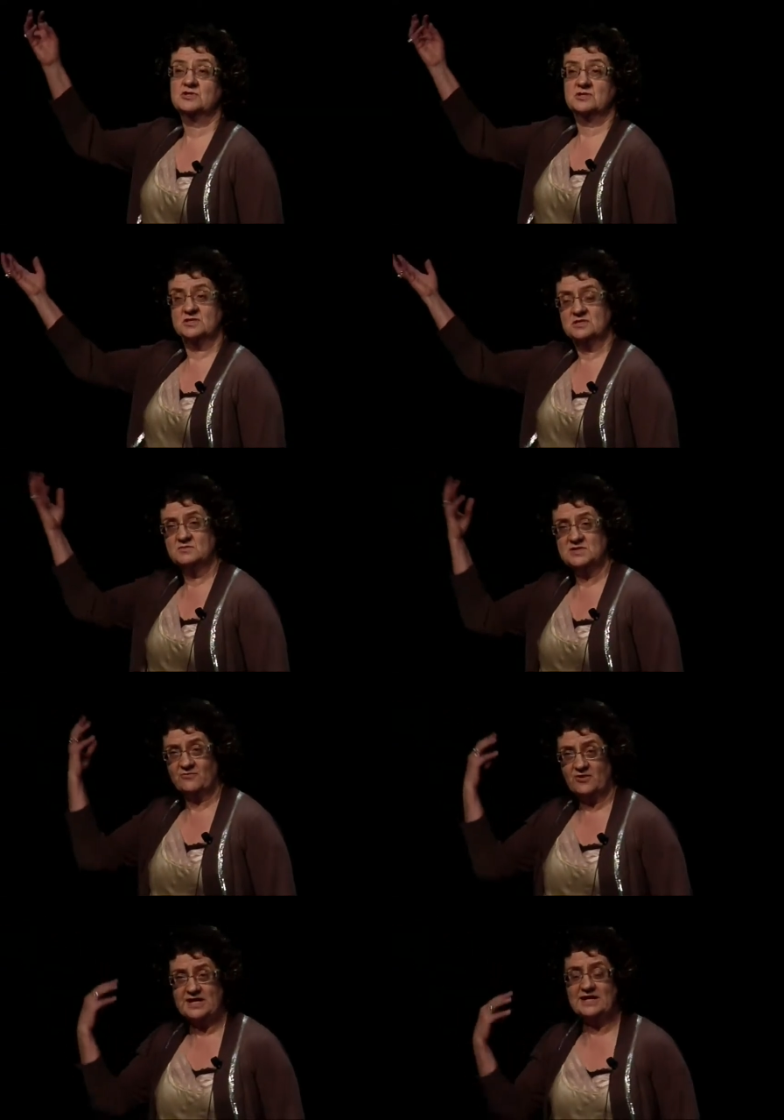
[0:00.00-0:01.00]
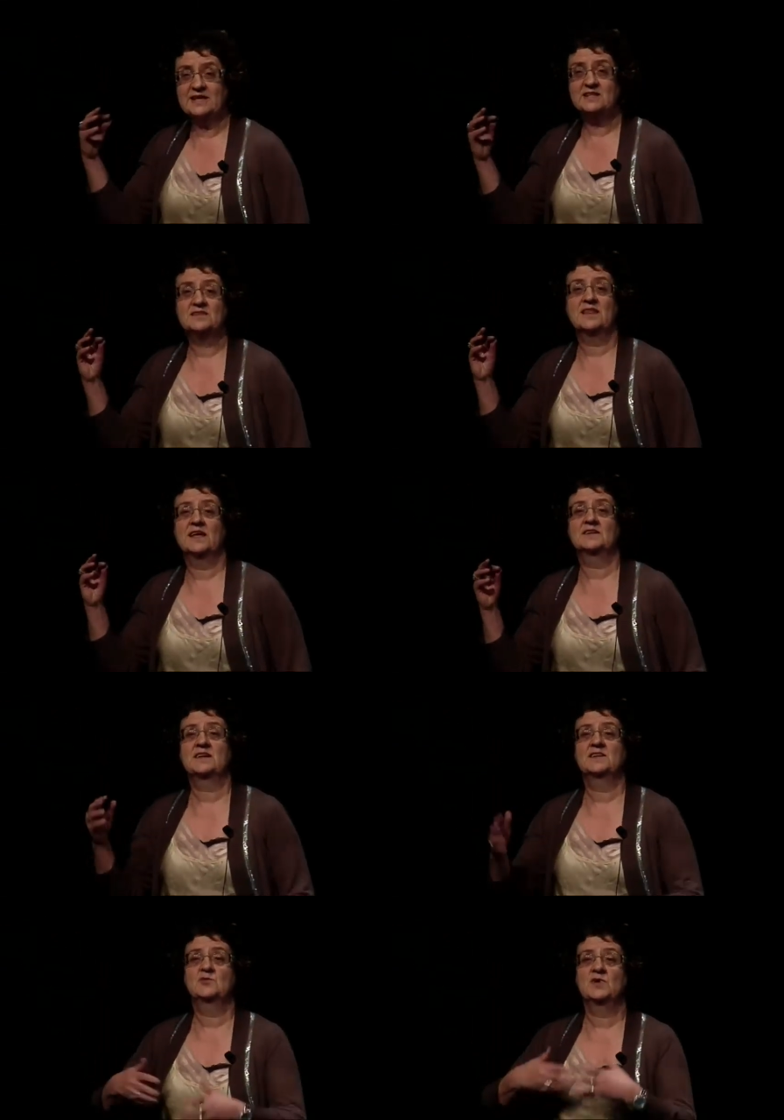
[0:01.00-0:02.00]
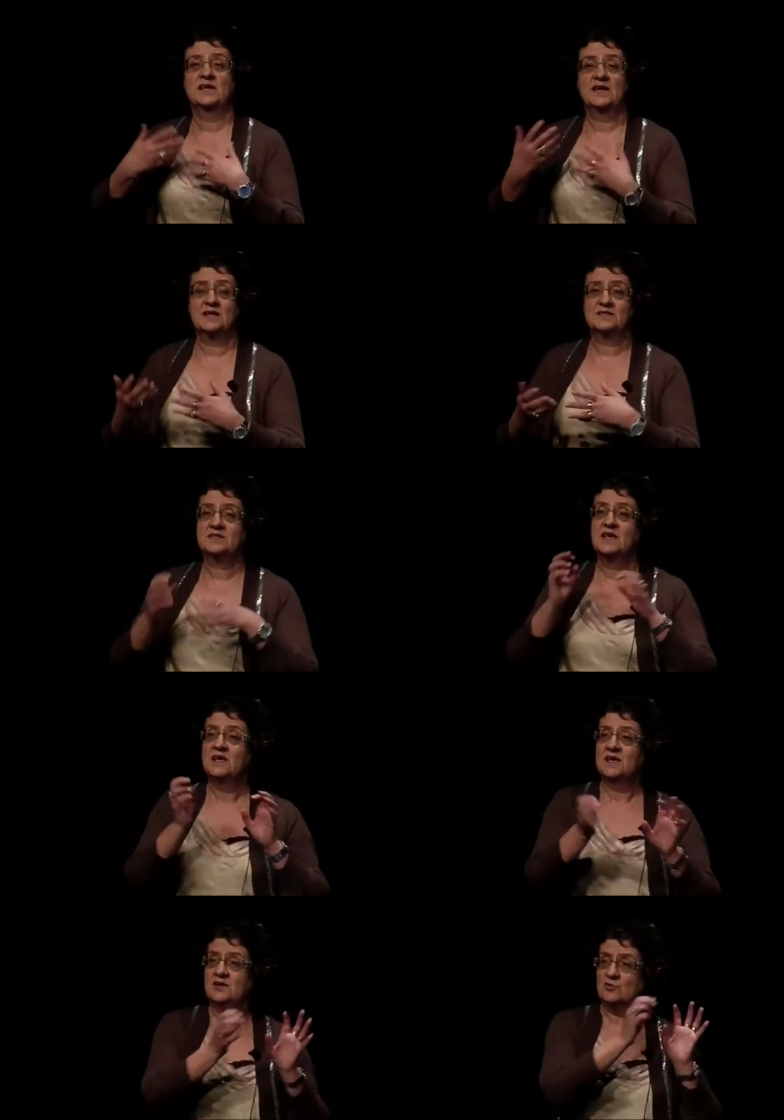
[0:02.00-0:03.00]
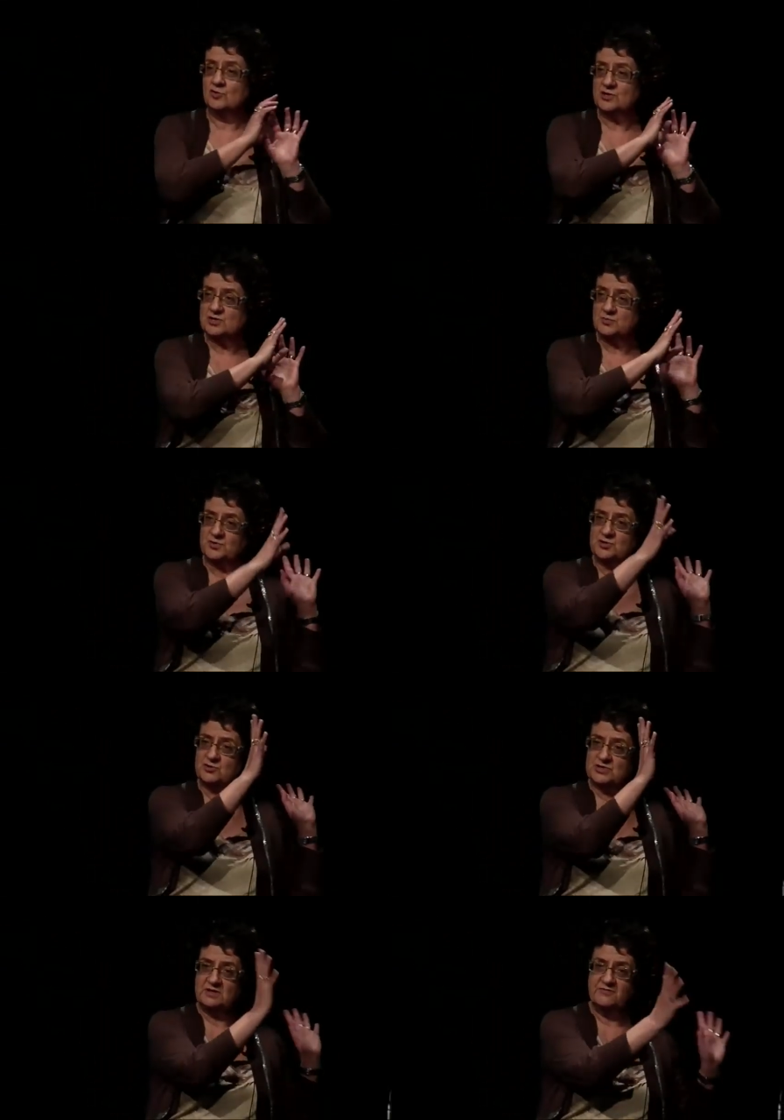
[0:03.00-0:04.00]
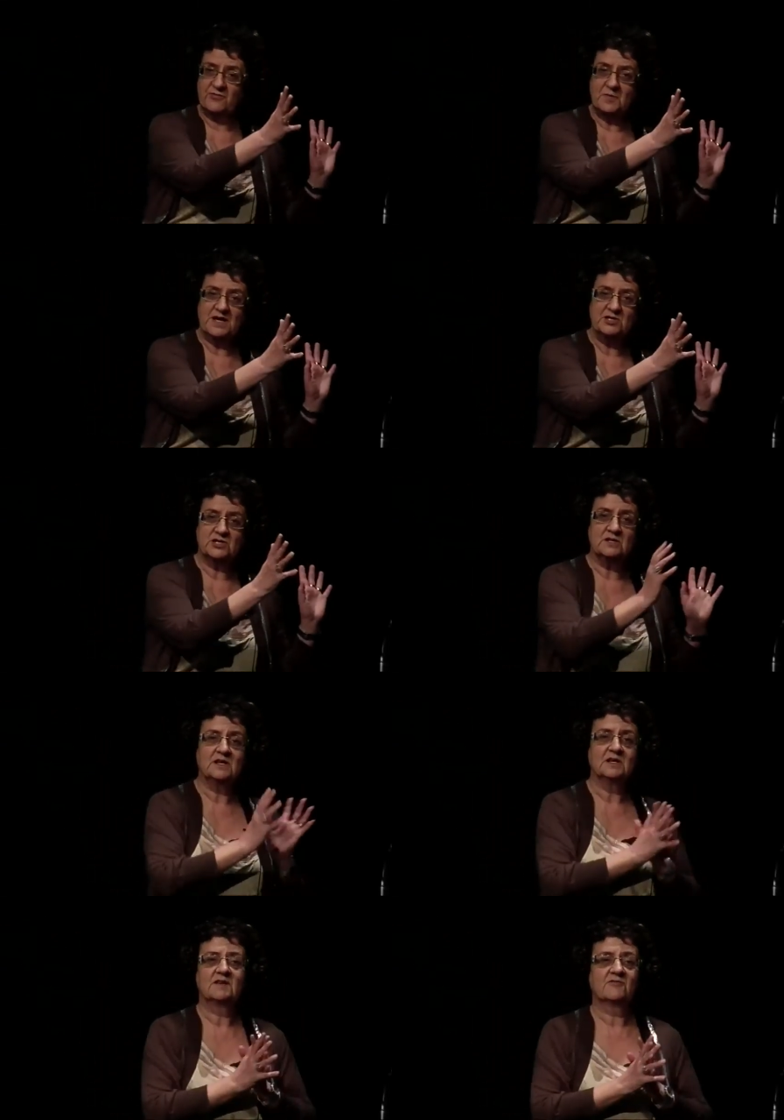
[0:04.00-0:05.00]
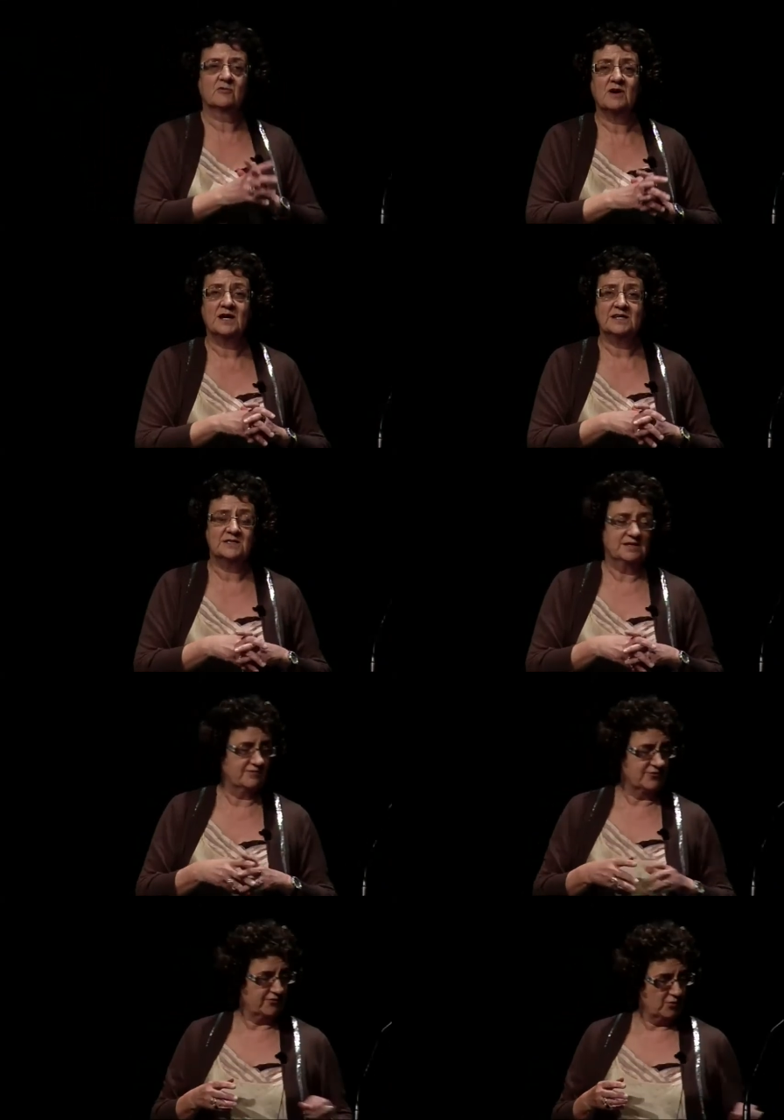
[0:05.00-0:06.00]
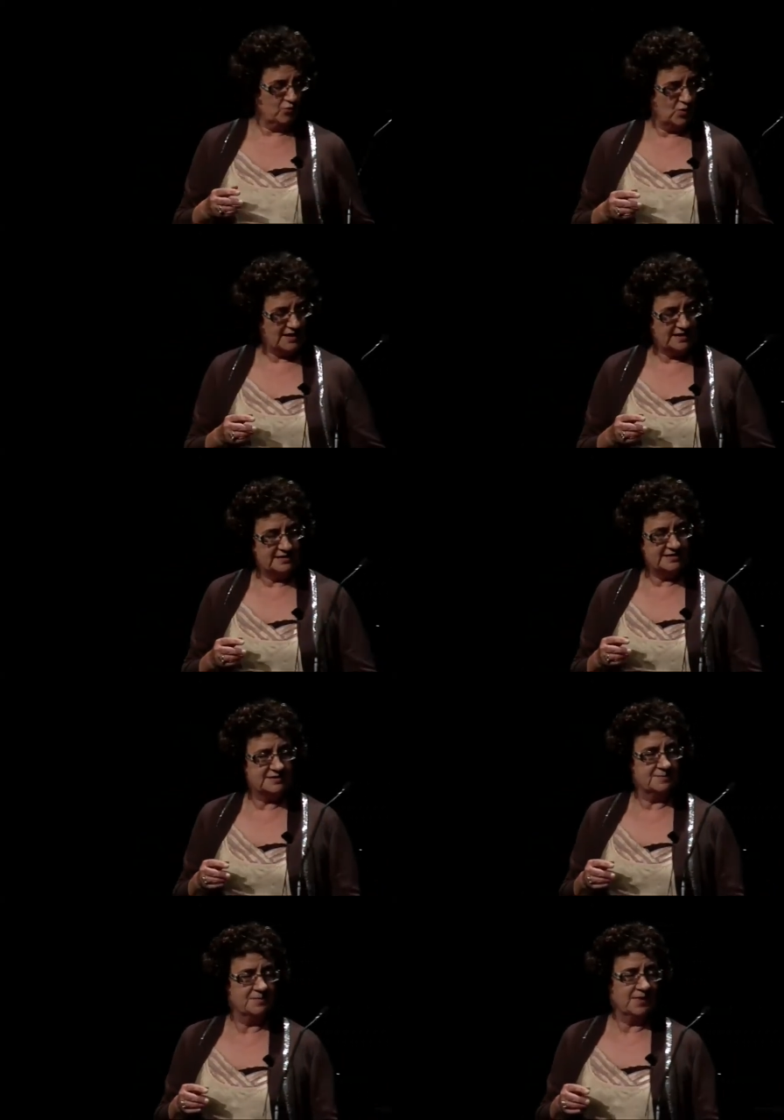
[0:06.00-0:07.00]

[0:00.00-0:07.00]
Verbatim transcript: systems feeding into that data warehouse in order to produce information in a variety of different ways.